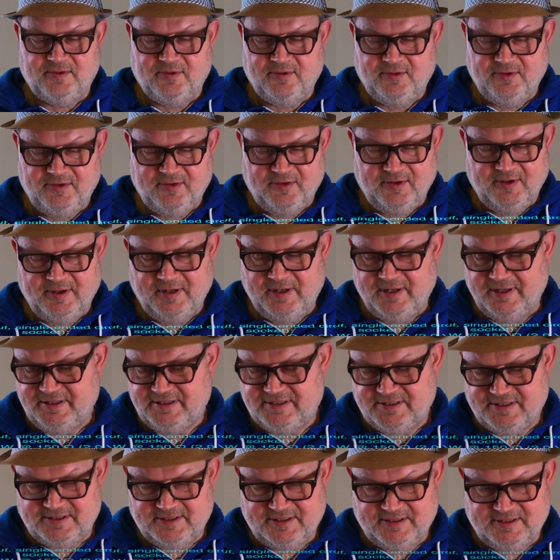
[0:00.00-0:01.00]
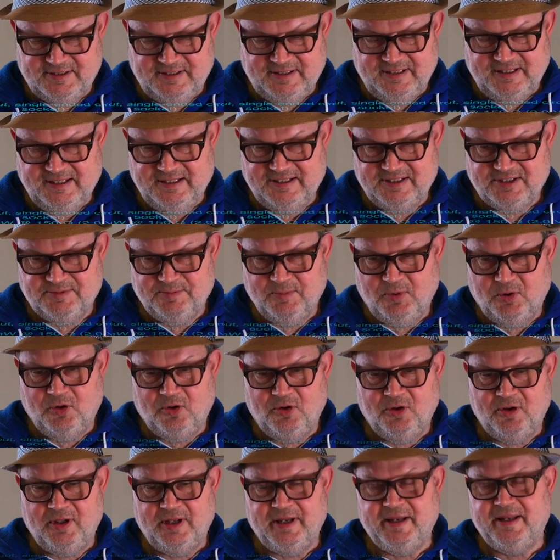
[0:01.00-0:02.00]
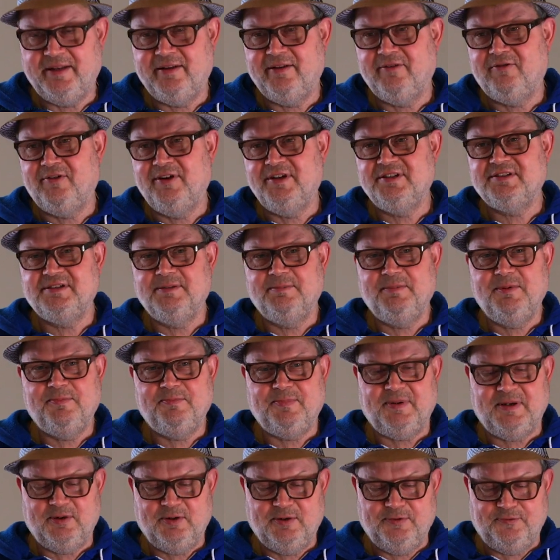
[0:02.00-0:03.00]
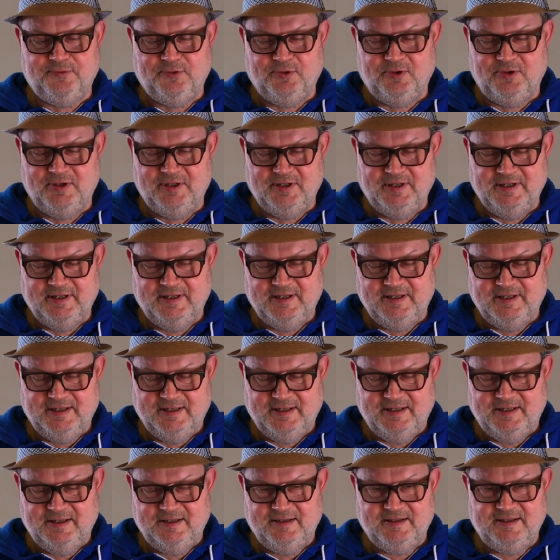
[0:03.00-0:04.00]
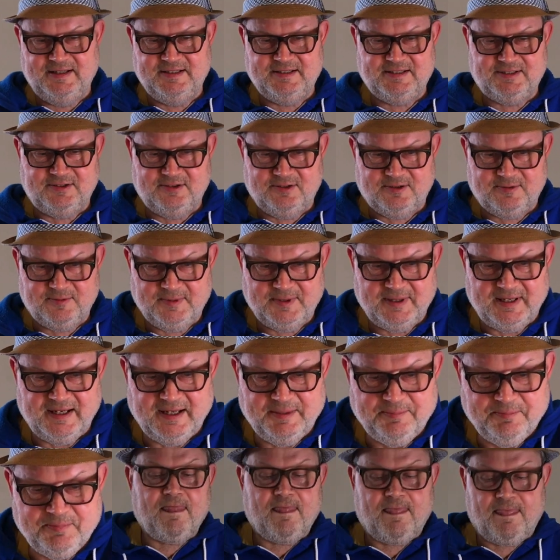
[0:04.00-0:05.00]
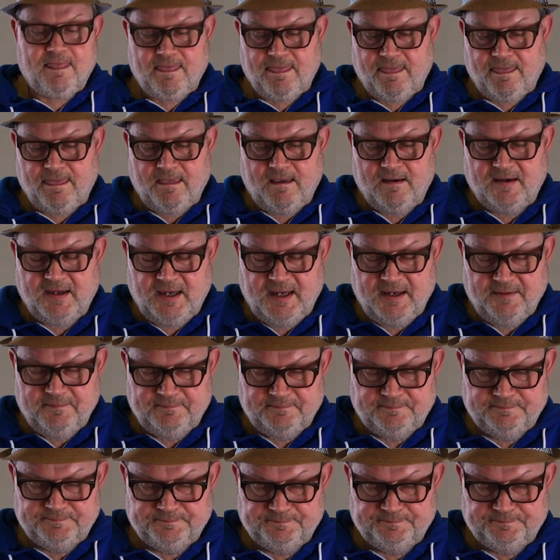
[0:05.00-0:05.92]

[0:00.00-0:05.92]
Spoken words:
So it's a nicely small and reasonably powerful desktop amp. Okay.